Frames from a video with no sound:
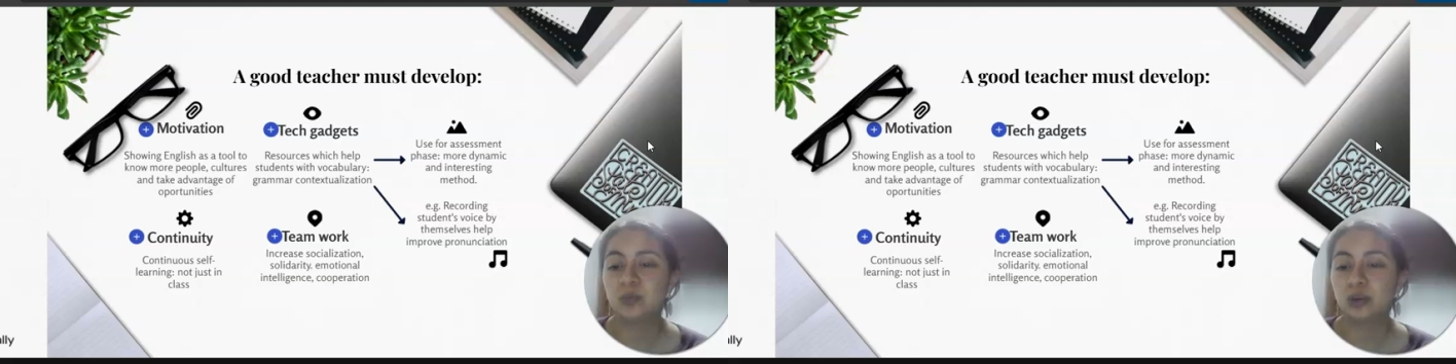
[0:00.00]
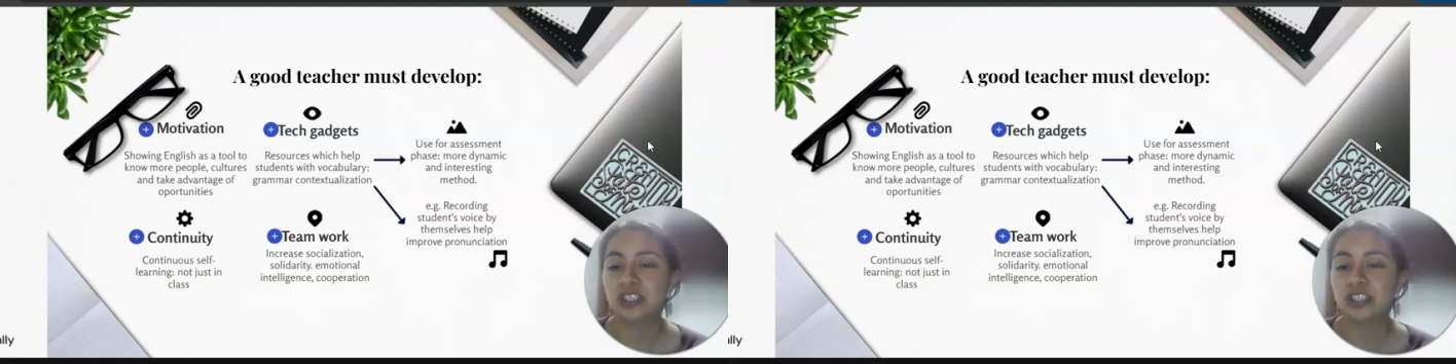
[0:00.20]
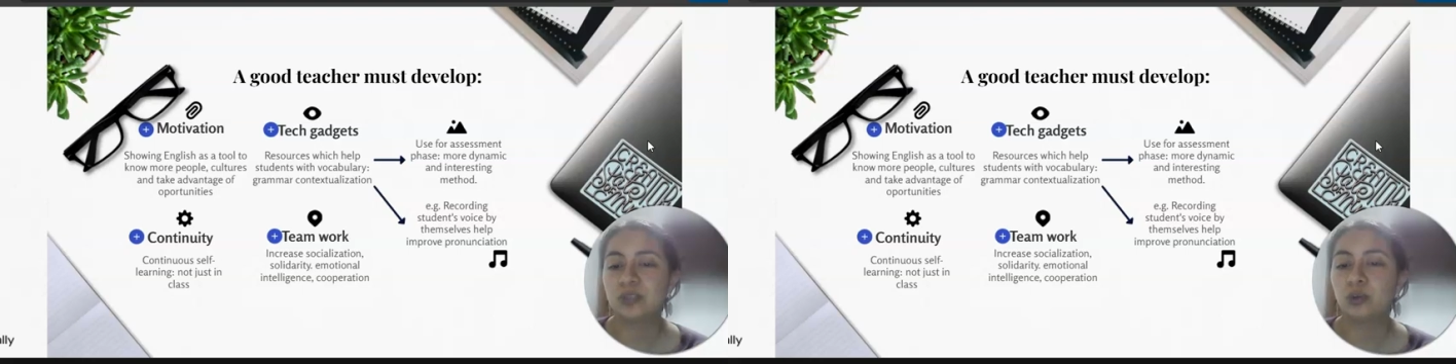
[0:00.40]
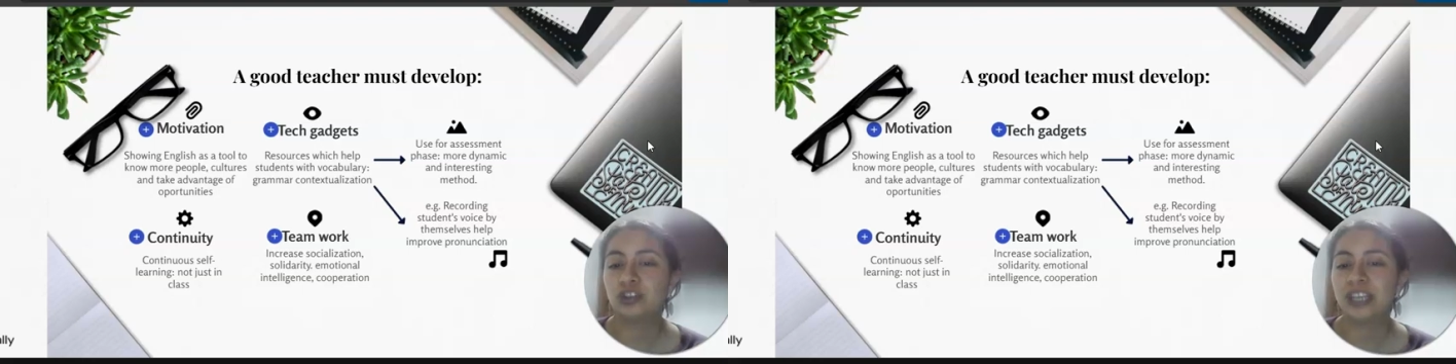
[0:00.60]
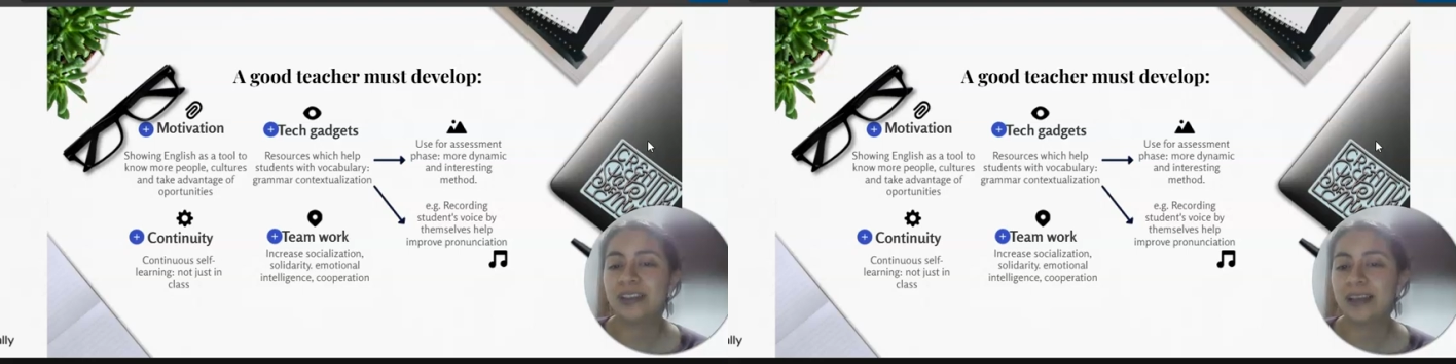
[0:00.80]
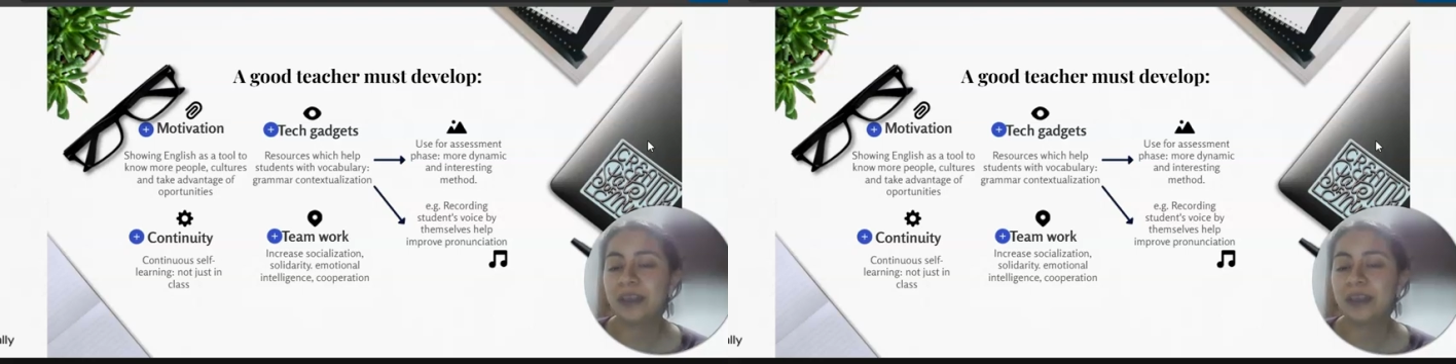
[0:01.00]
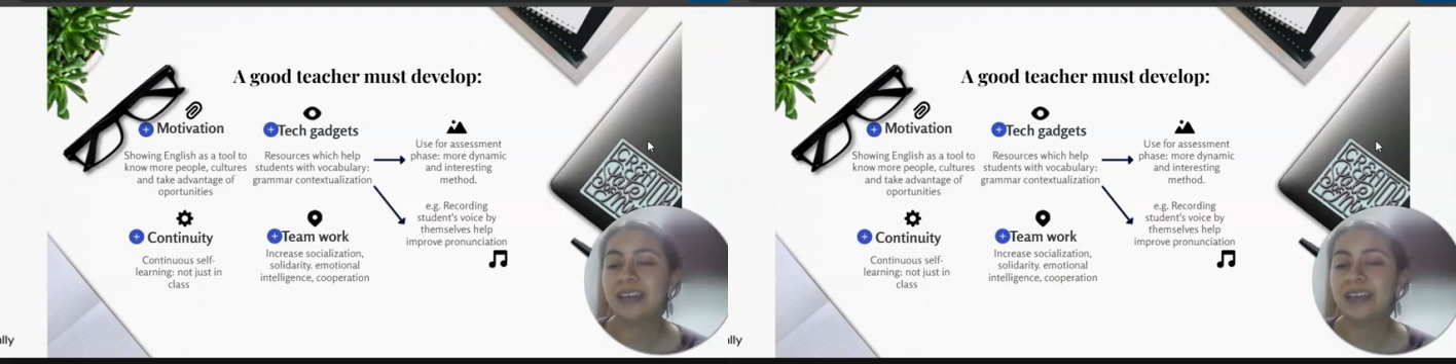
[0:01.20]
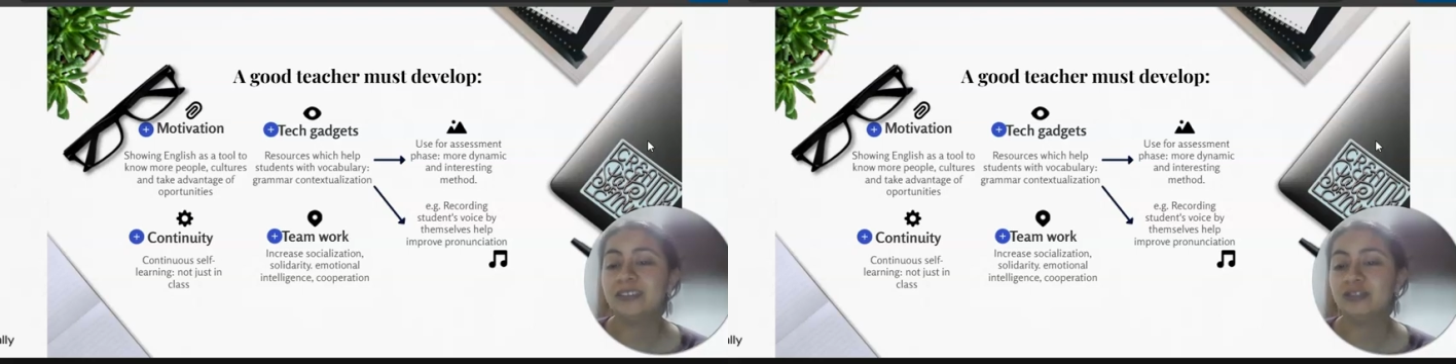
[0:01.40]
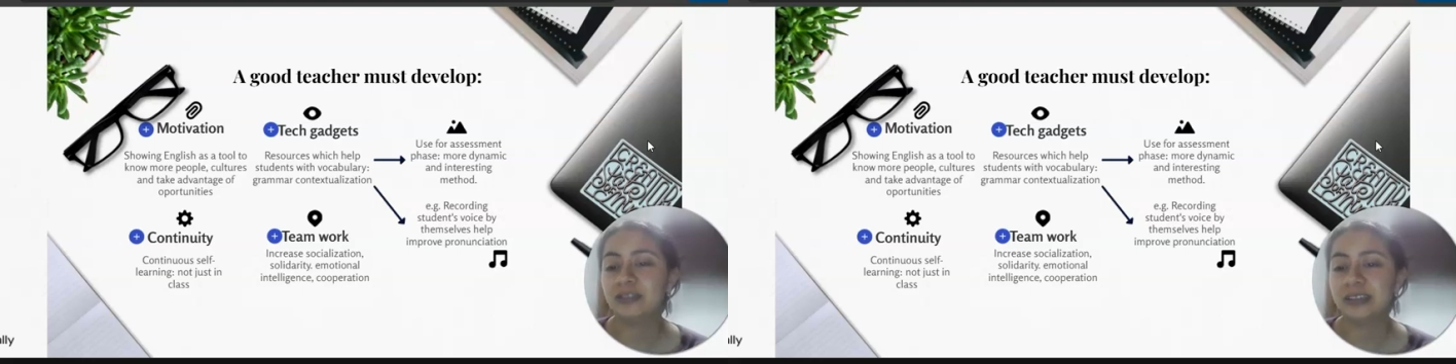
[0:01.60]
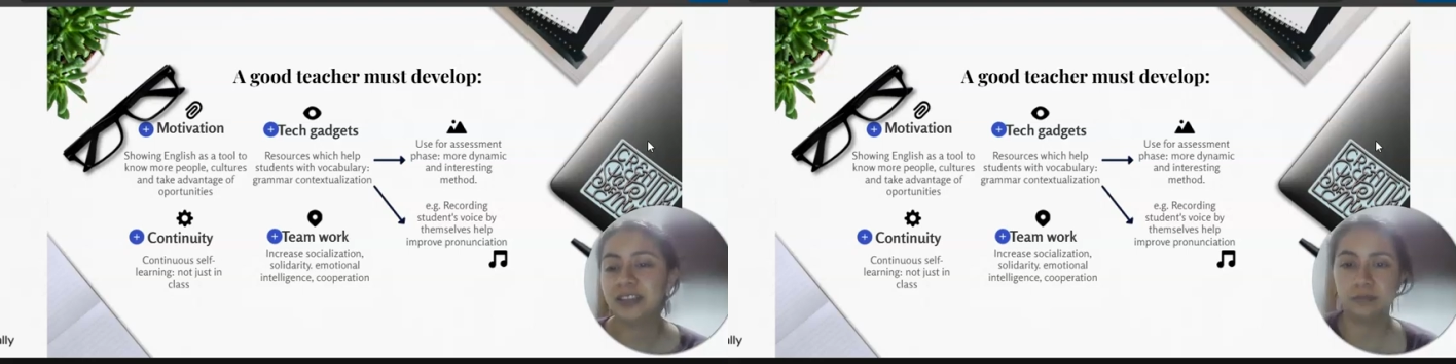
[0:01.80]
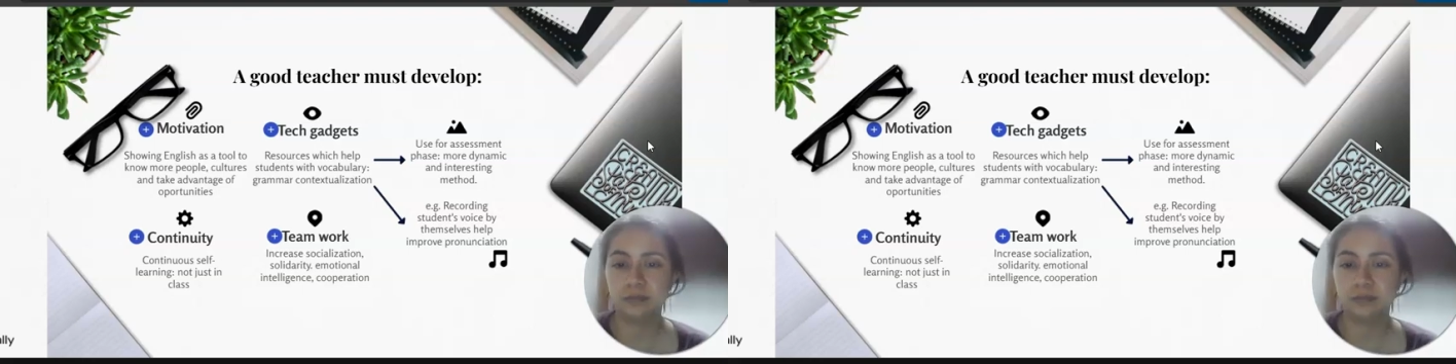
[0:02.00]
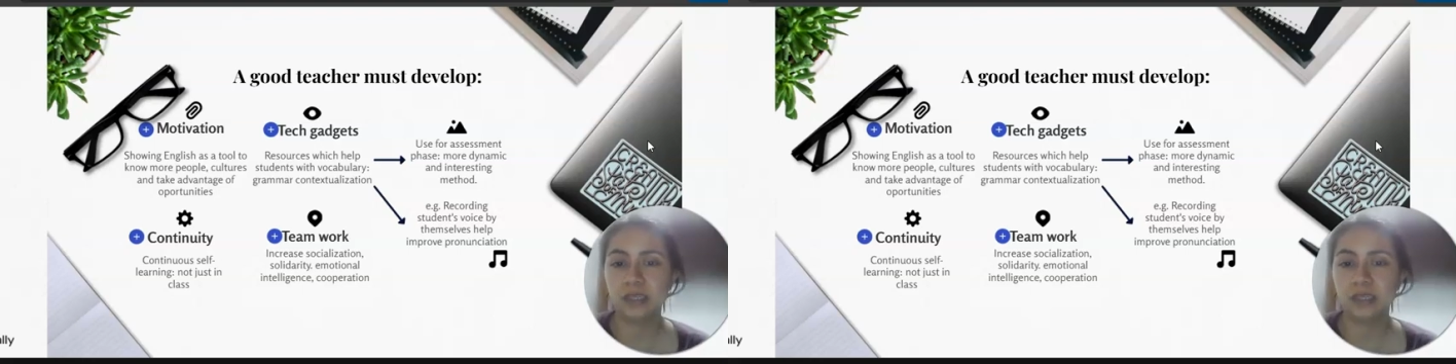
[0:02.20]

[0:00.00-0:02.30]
process more dynamic and interesting.